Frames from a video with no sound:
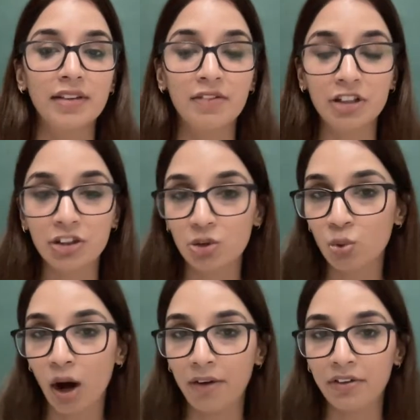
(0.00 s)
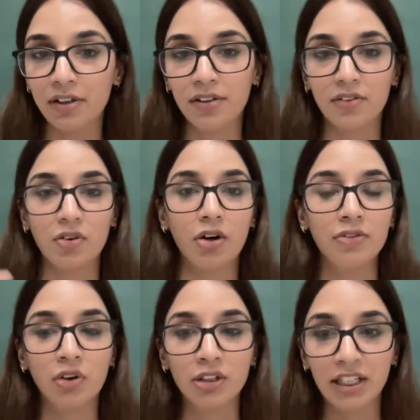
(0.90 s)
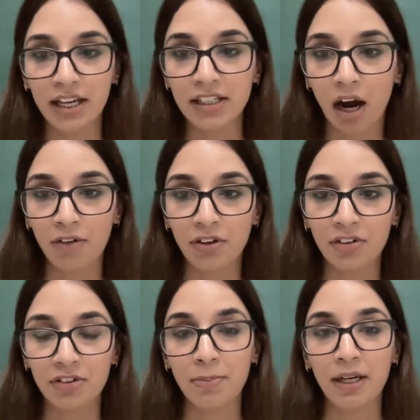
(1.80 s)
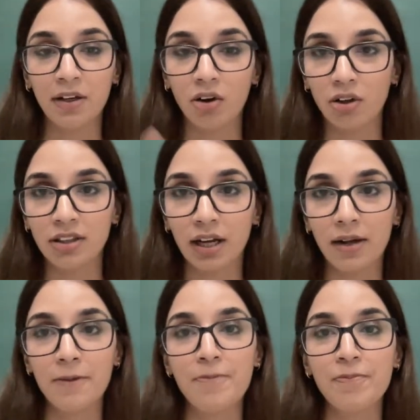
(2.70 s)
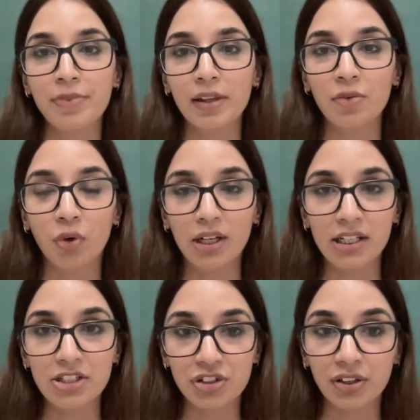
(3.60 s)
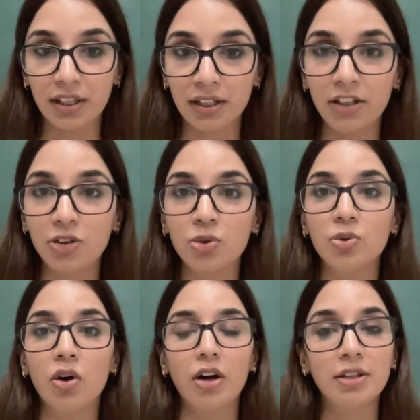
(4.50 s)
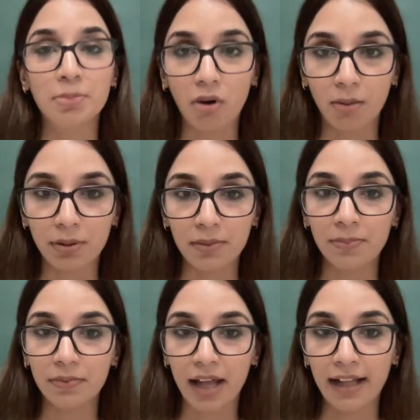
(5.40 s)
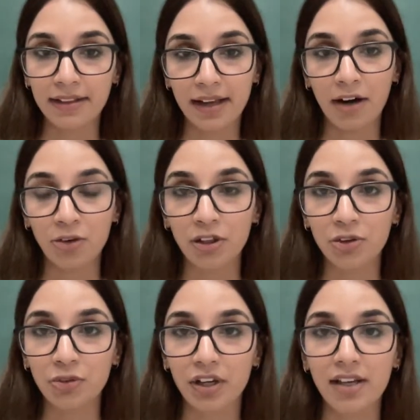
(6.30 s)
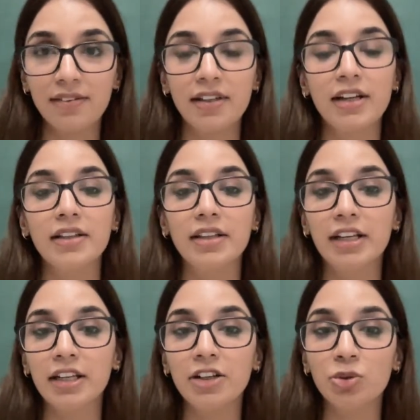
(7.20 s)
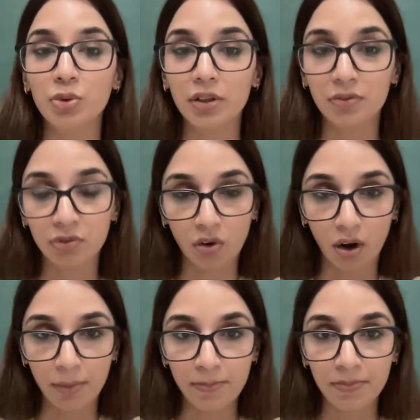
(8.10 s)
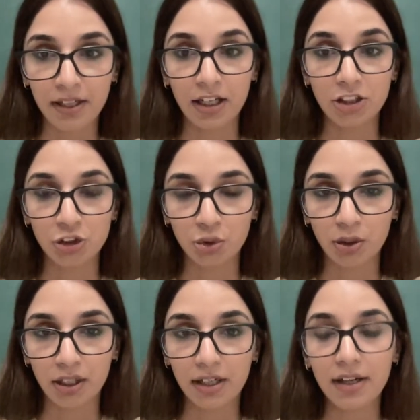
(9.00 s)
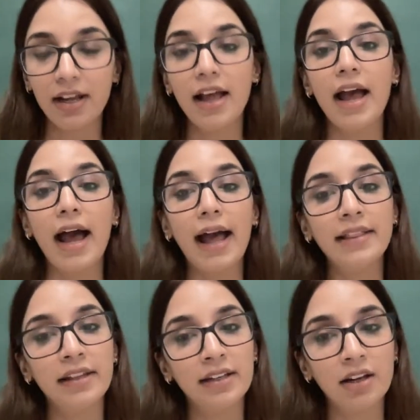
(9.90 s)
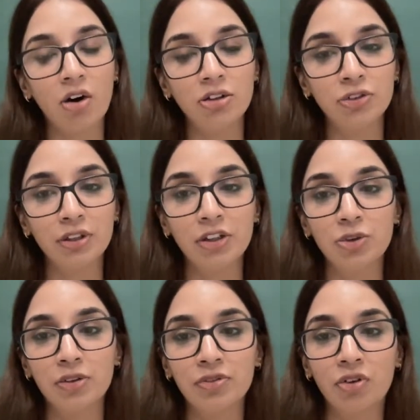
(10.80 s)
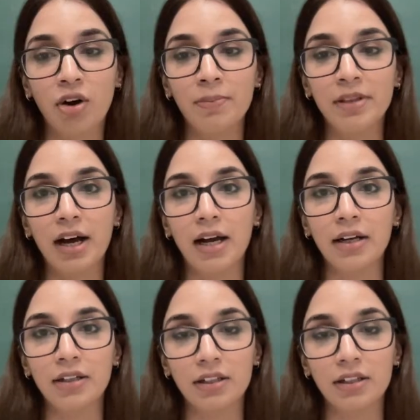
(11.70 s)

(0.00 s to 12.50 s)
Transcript: 72 hours or 48 hours, depending on the violation they need to, or the problem that they are going to face, they need to inform the controller, and they also need to inform the